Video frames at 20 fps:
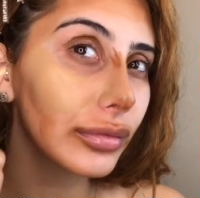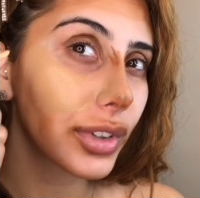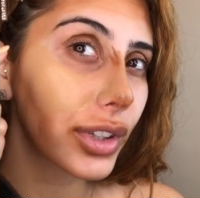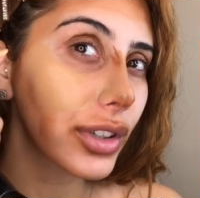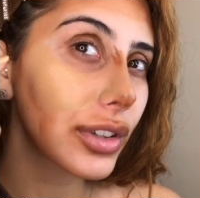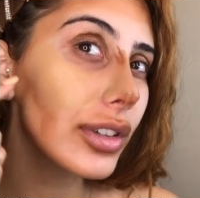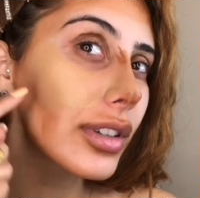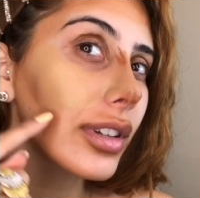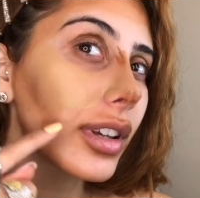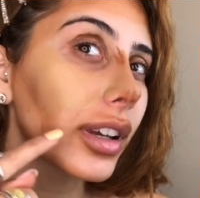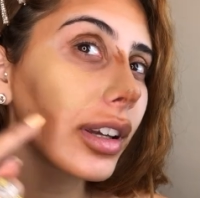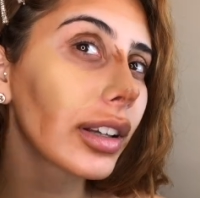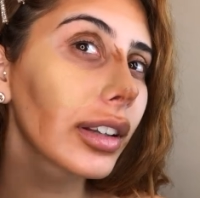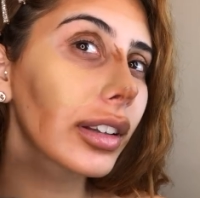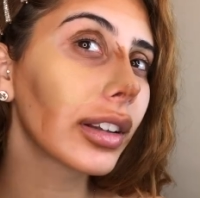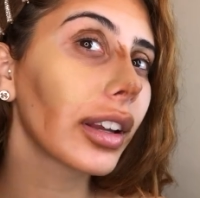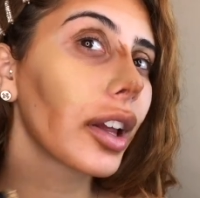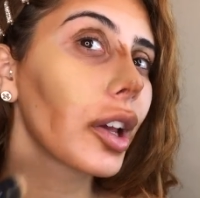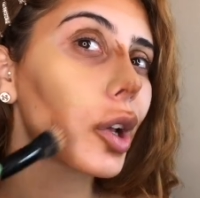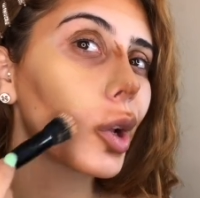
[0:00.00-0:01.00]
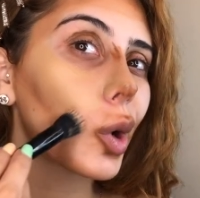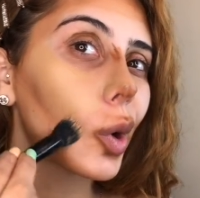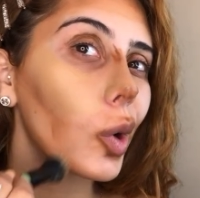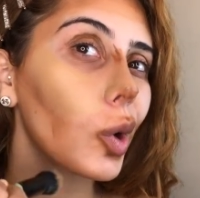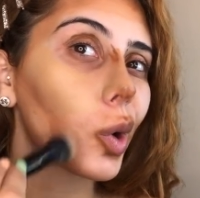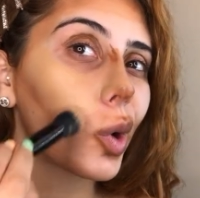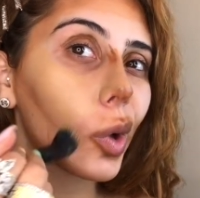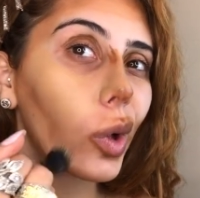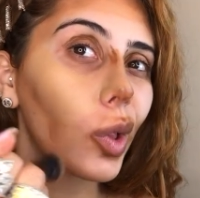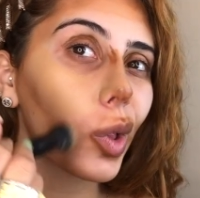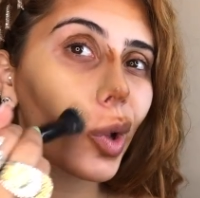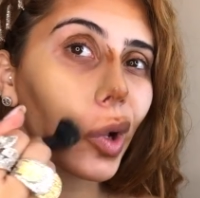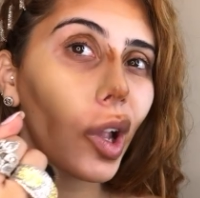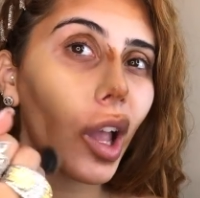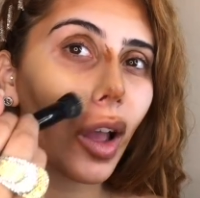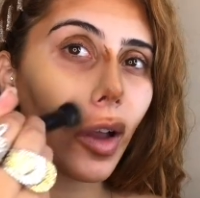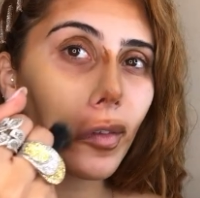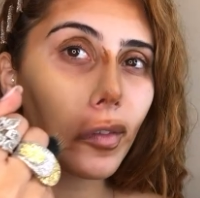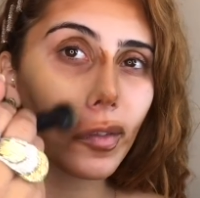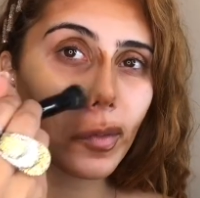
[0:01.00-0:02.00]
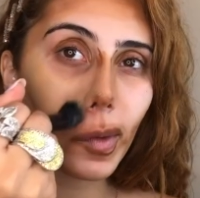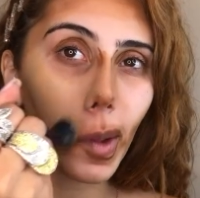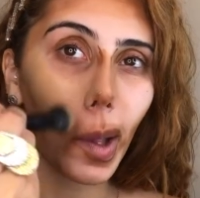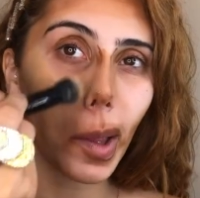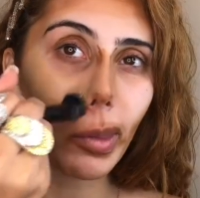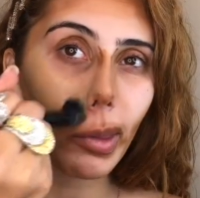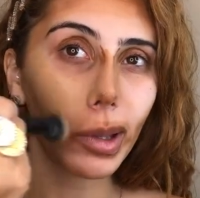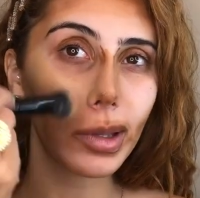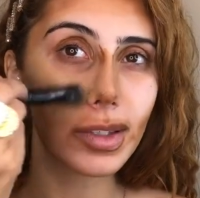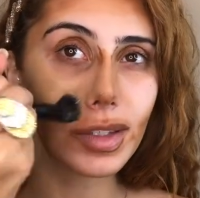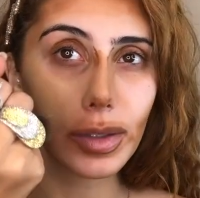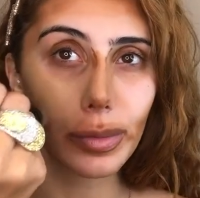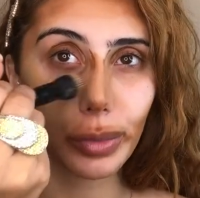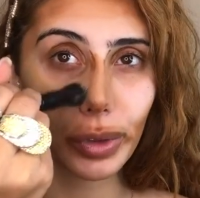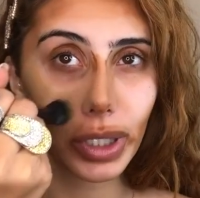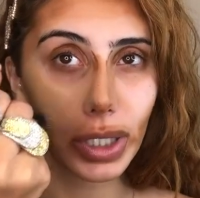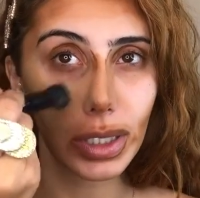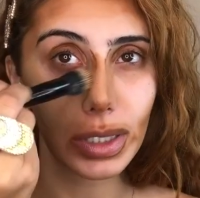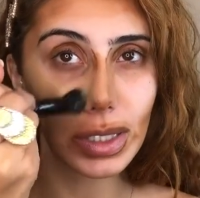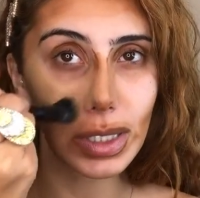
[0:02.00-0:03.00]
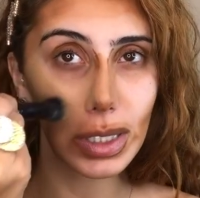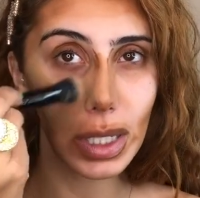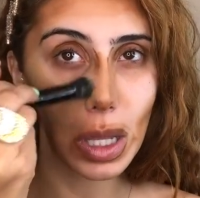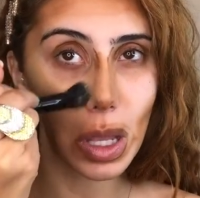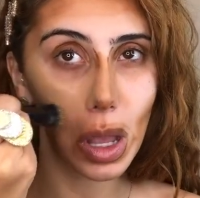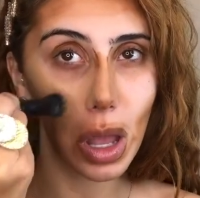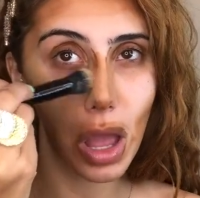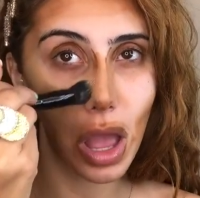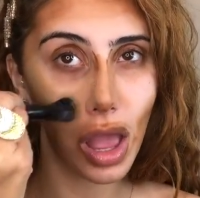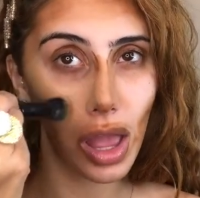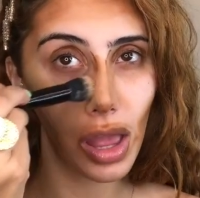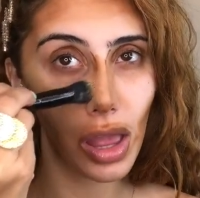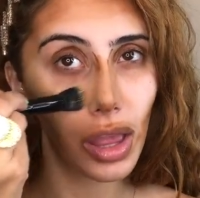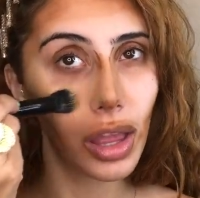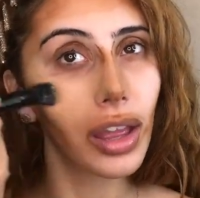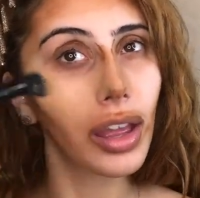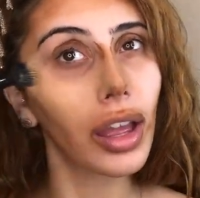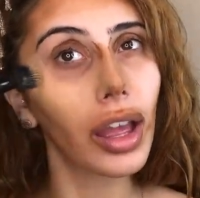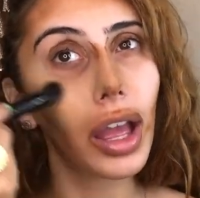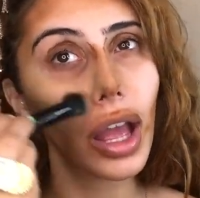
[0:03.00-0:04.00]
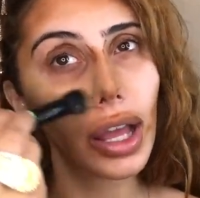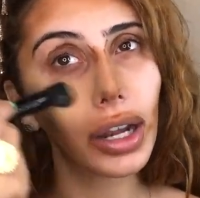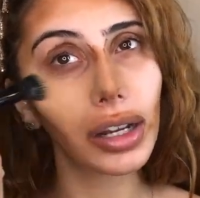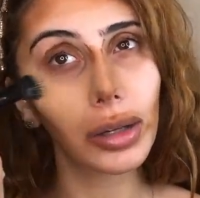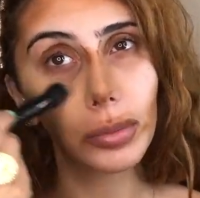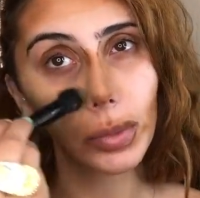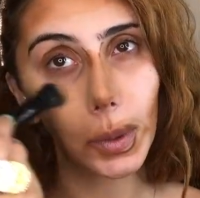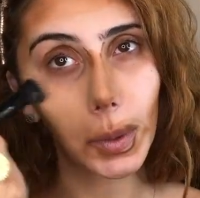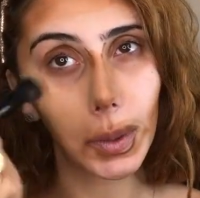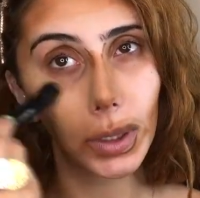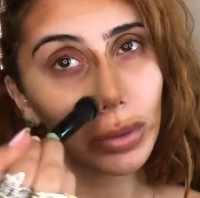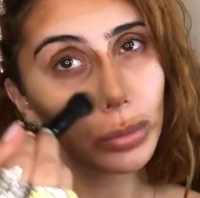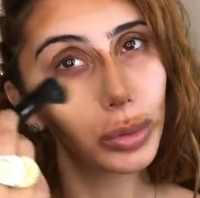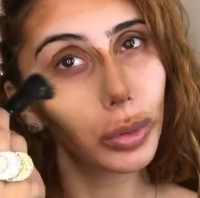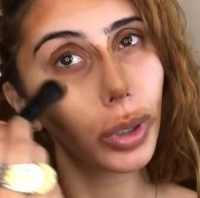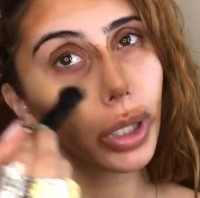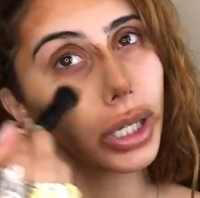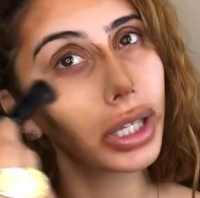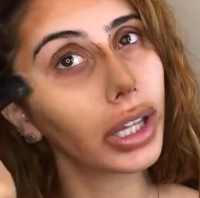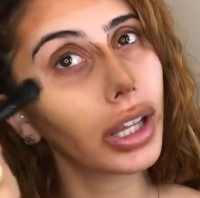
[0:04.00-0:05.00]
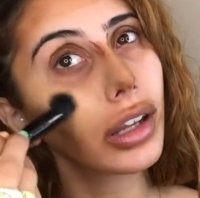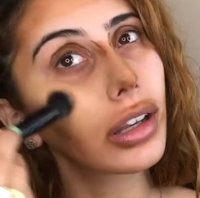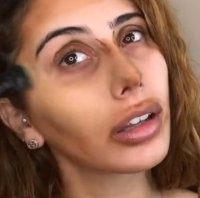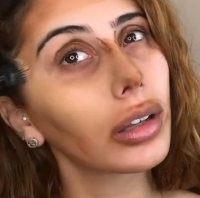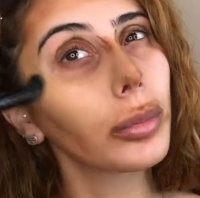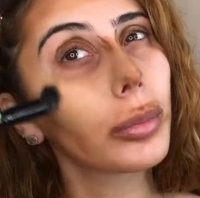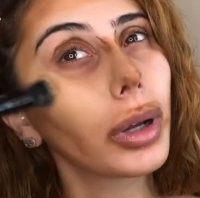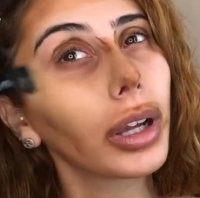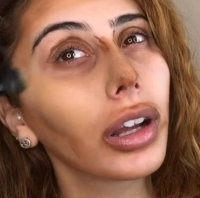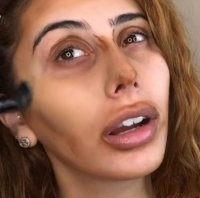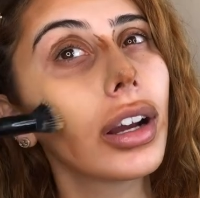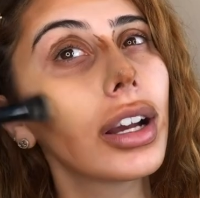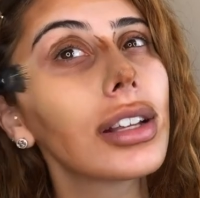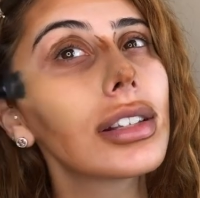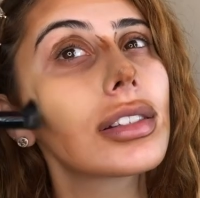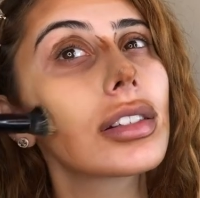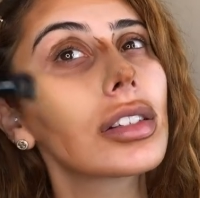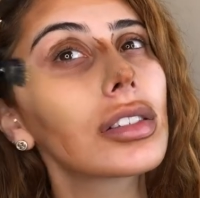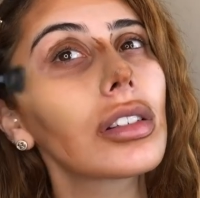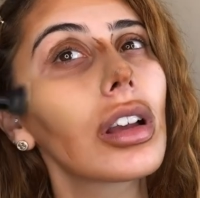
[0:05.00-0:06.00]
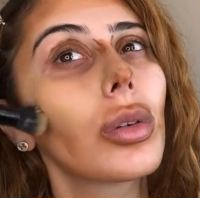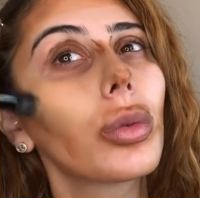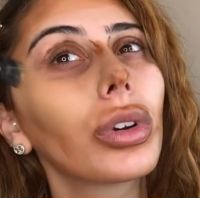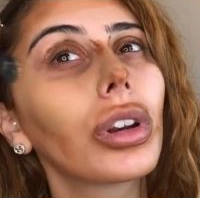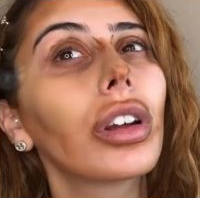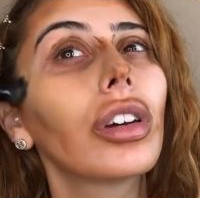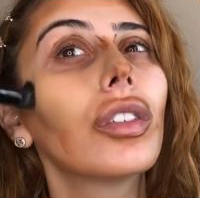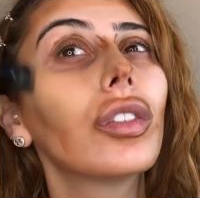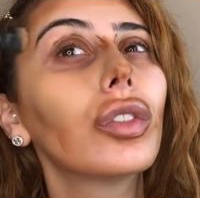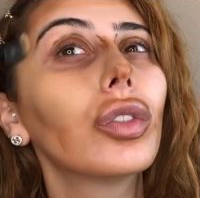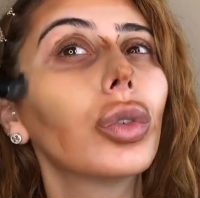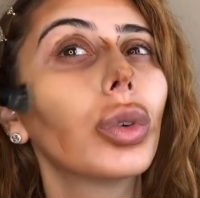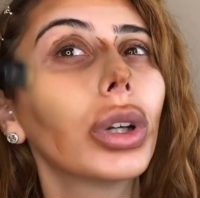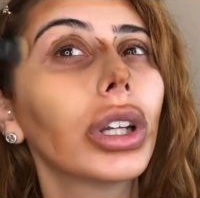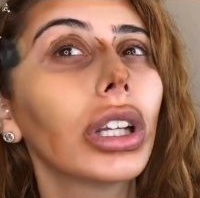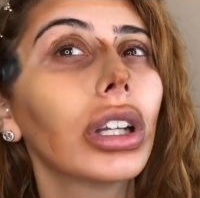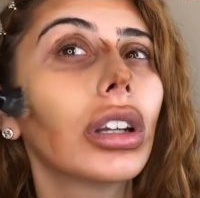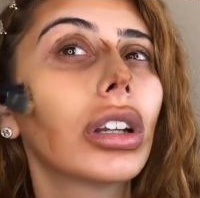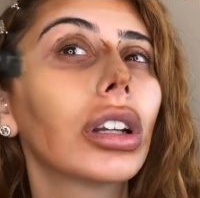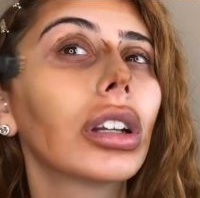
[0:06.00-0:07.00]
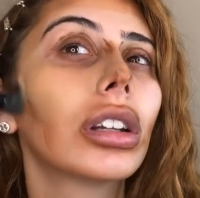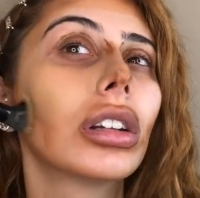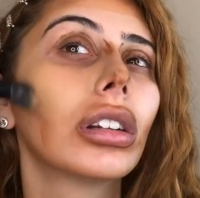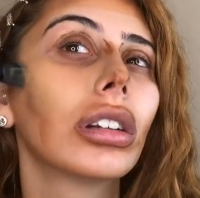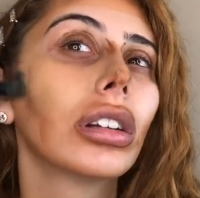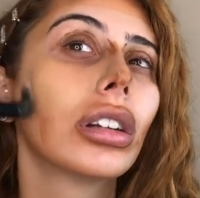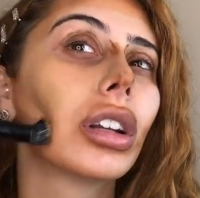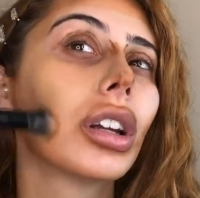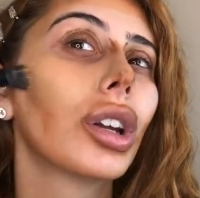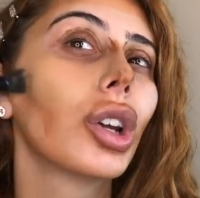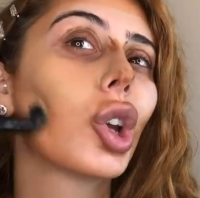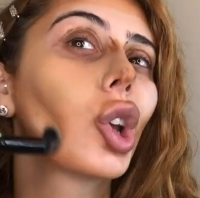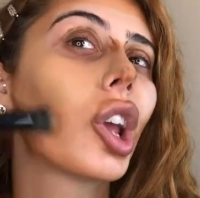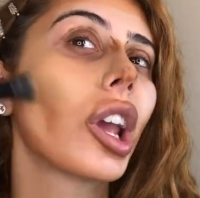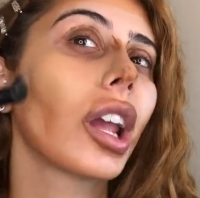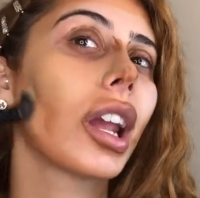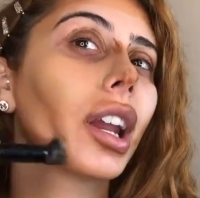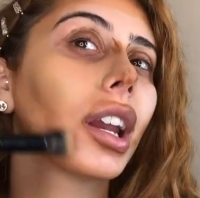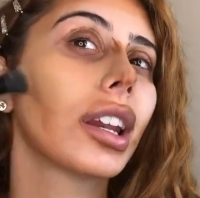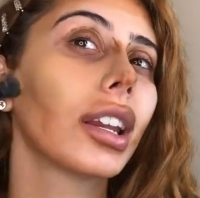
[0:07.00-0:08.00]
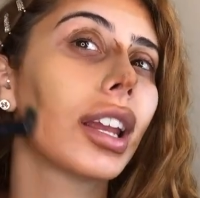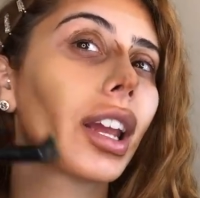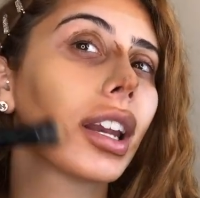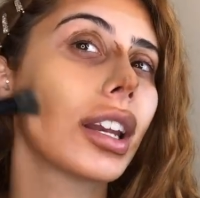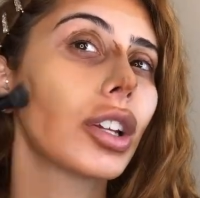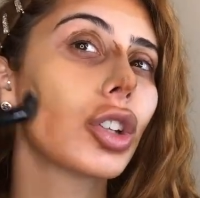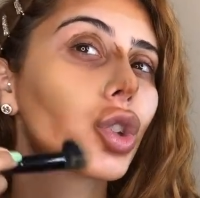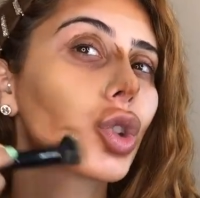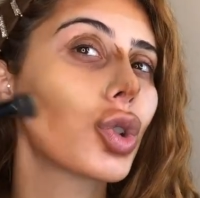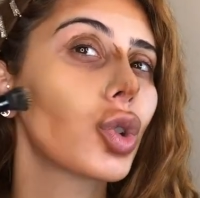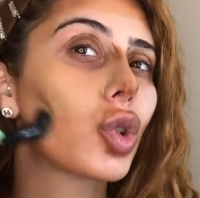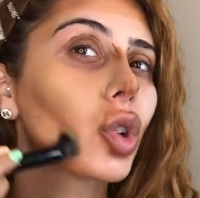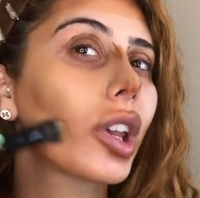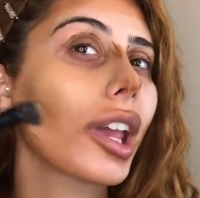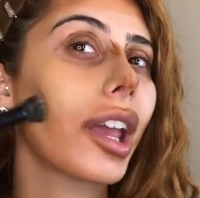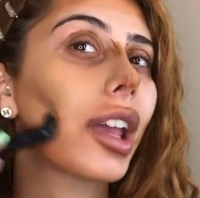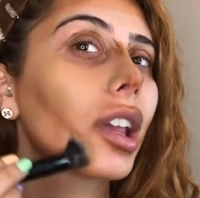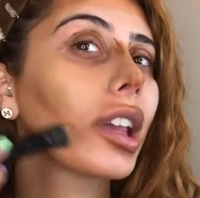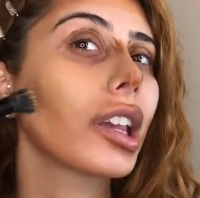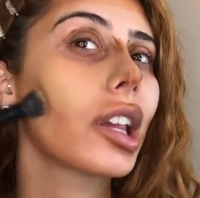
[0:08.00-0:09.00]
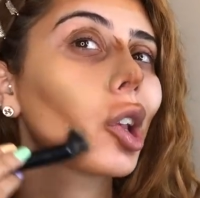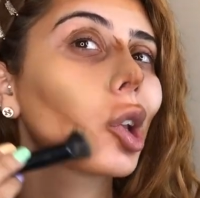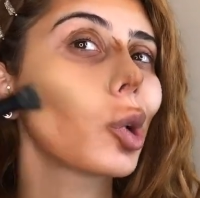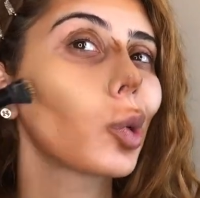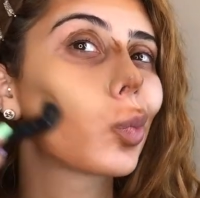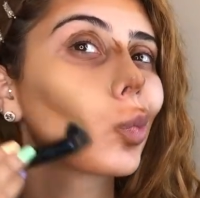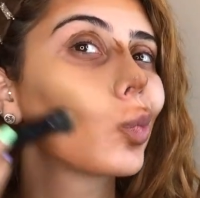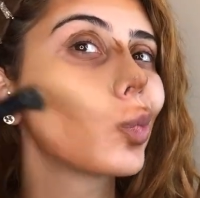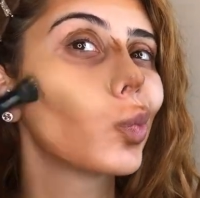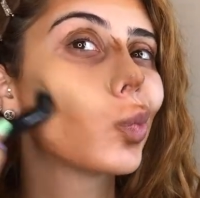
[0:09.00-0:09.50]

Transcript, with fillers: Do you see? Like, look how far that spreads. And I'm not gonna put any under my eyes because I wanna avoid it getting too cakey.